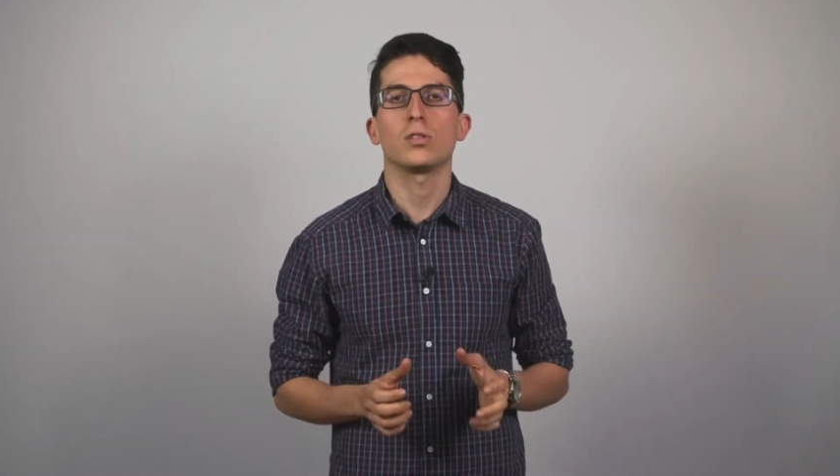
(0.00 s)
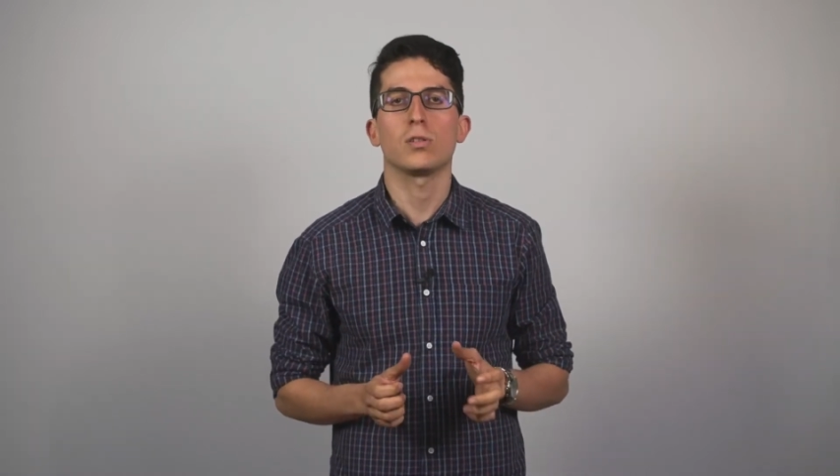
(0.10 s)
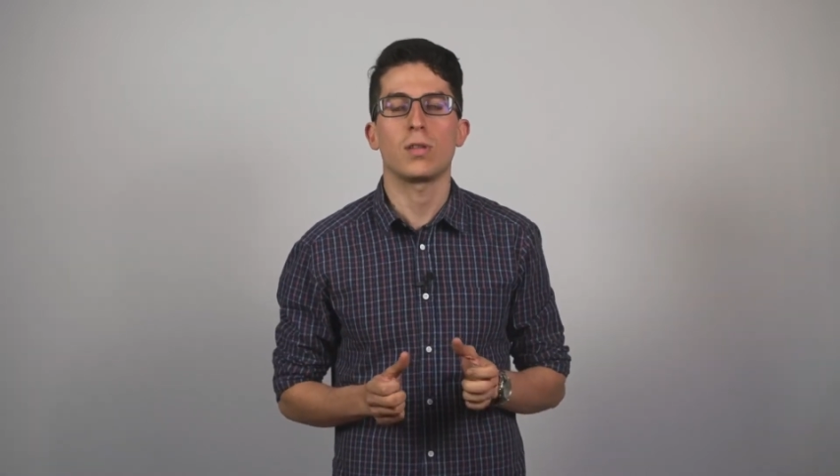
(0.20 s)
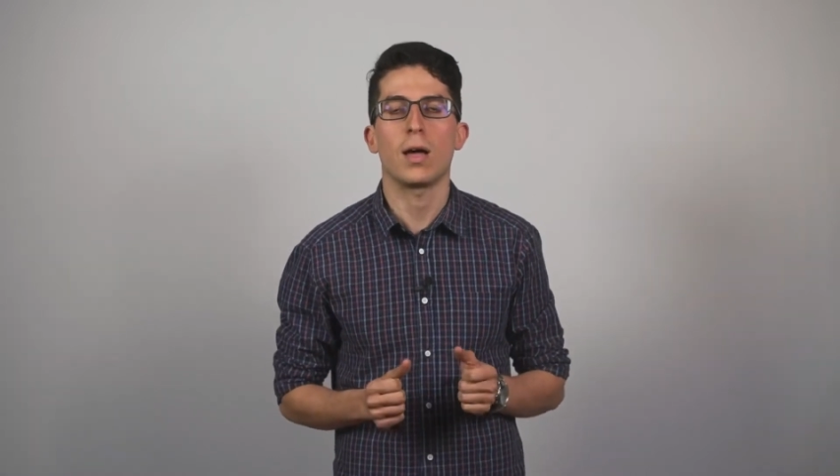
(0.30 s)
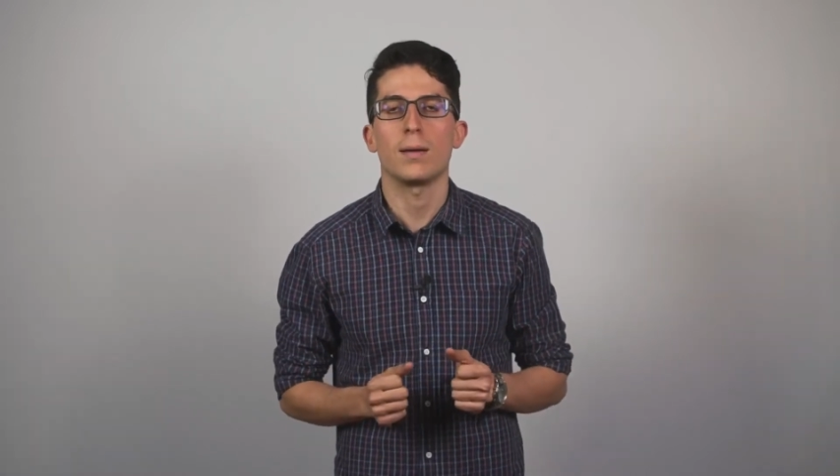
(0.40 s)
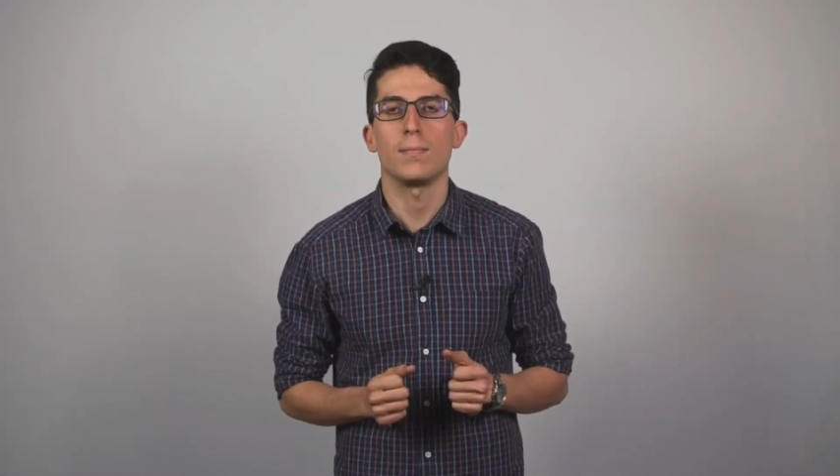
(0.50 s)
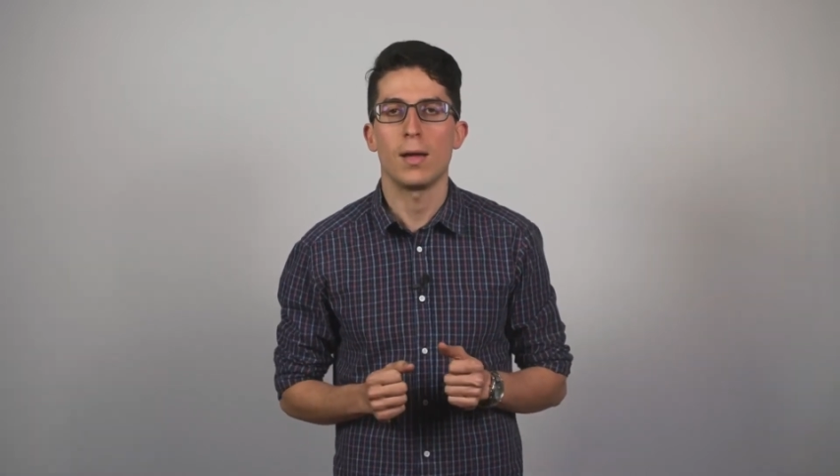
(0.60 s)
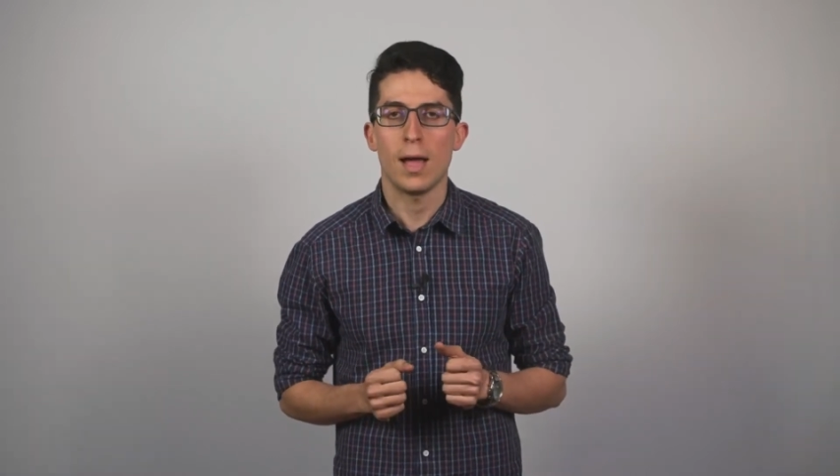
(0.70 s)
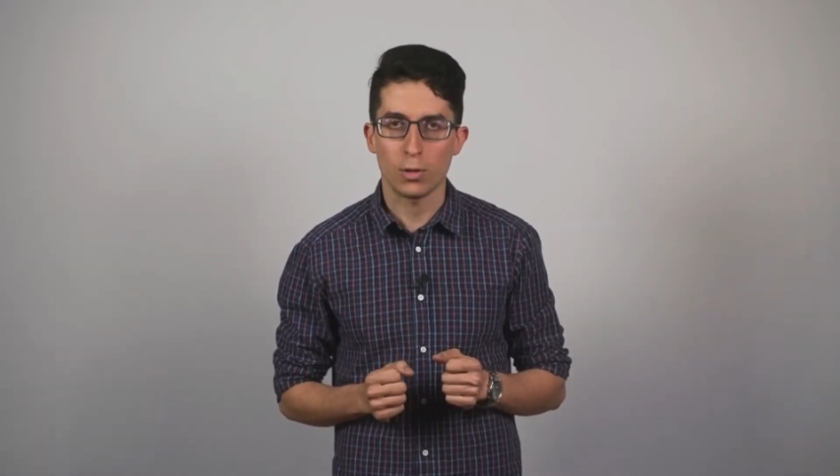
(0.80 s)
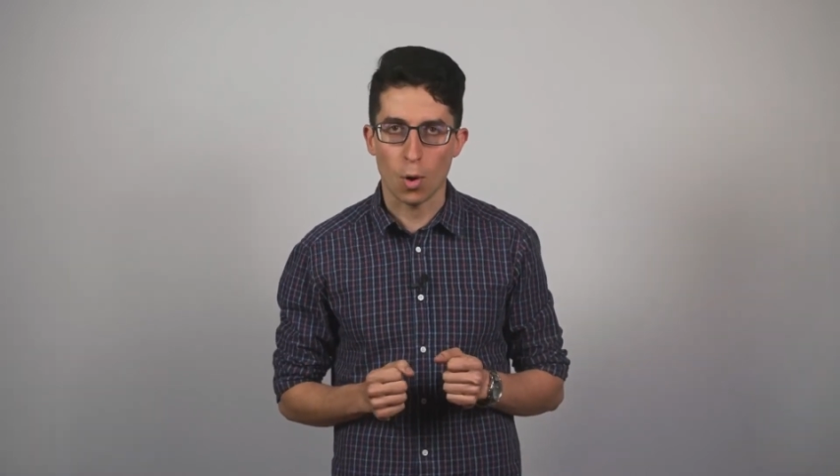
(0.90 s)
of times
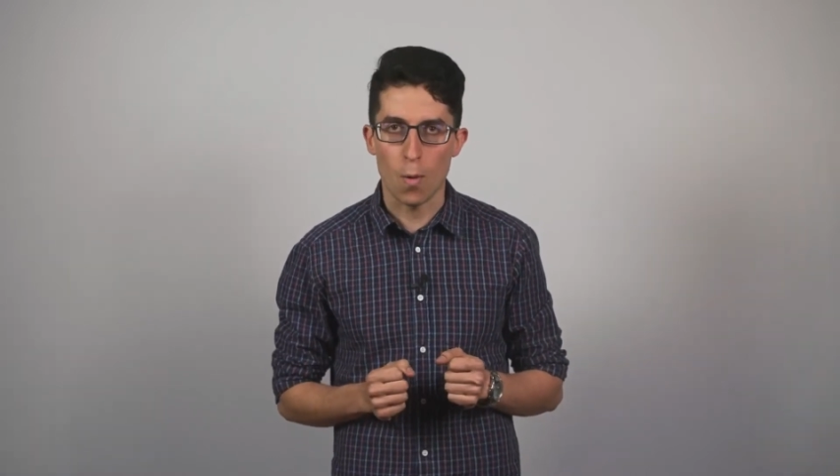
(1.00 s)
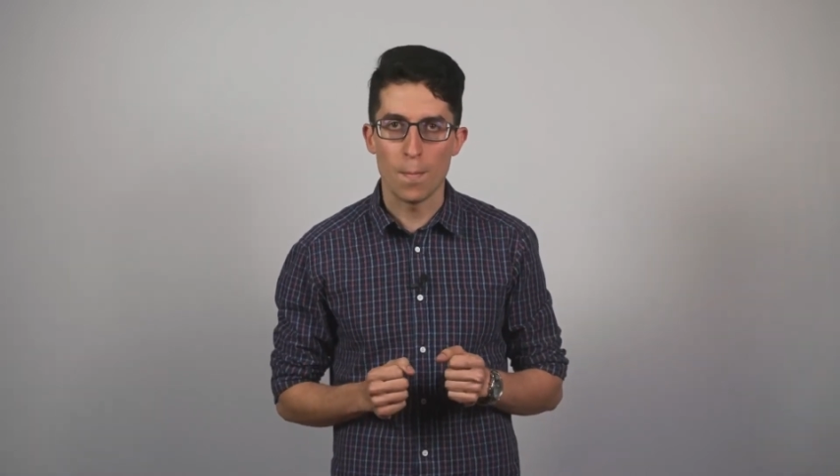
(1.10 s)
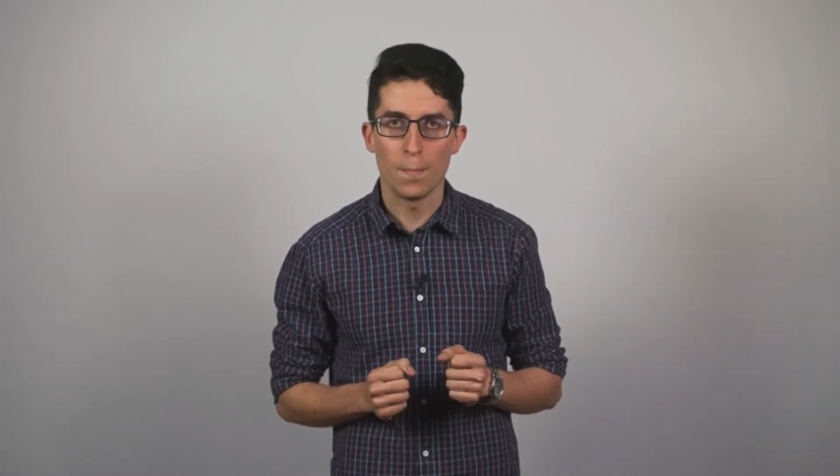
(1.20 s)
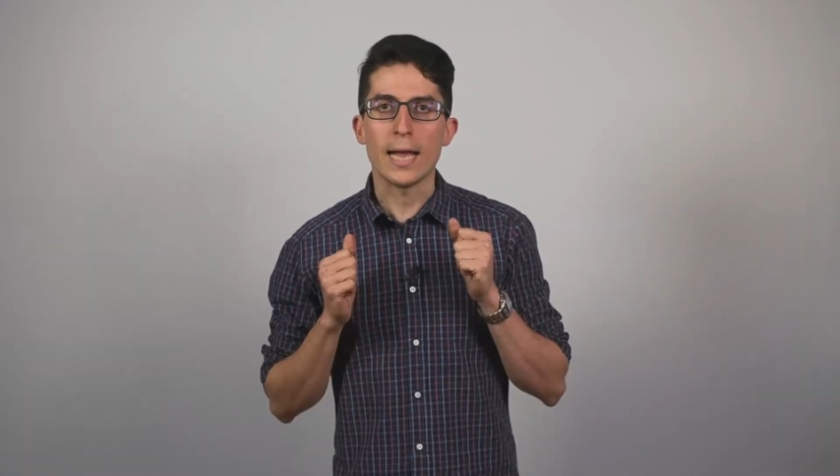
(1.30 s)
at home.